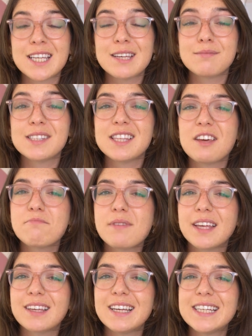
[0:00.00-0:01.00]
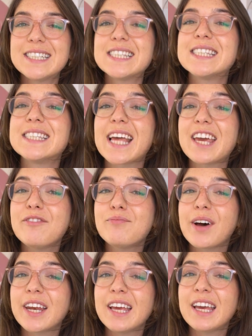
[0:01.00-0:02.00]
teams the ability to save
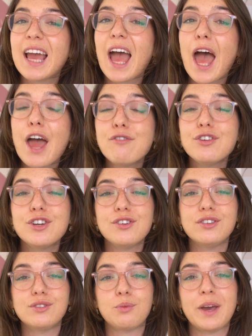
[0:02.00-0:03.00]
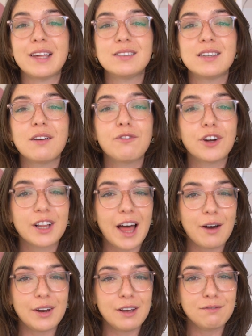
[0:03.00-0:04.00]
money and reduce waste for
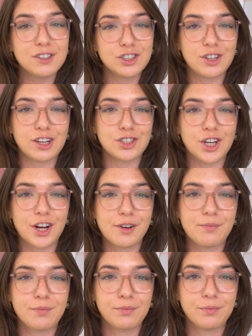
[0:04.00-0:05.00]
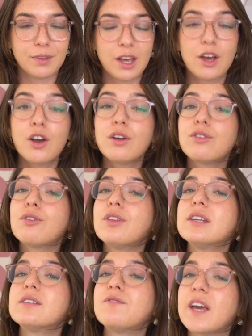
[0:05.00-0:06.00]
cloud infrastructure. Through
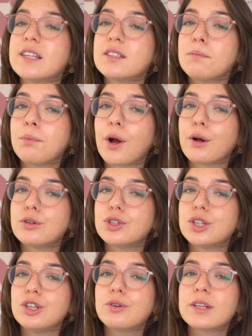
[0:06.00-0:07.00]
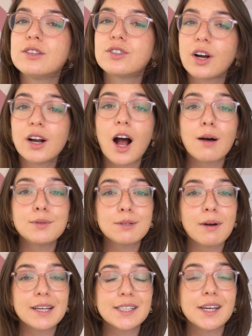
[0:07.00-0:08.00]
this phased approach, you can start
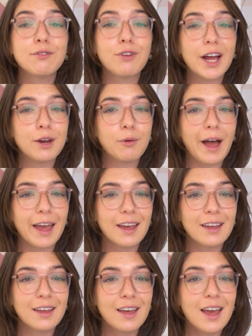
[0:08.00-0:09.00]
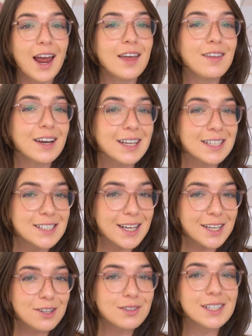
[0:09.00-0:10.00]
optimizing right away and then
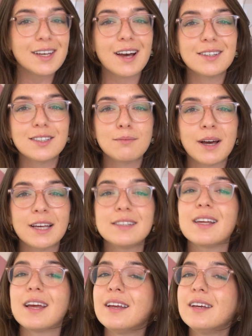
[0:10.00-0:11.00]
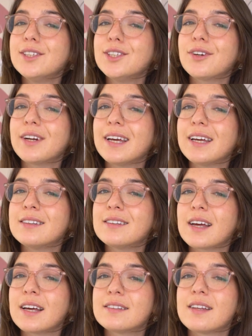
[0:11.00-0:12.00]
continue to customize and integrate
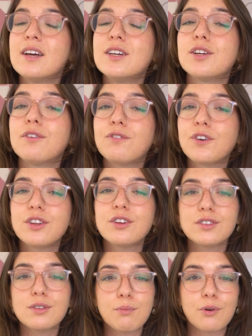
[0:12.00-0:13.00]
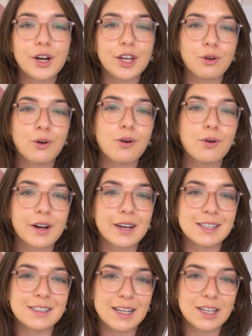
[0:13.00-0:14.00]
insights to further support your
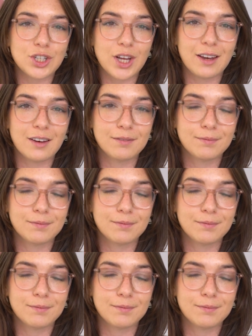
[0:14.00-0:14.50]
organization.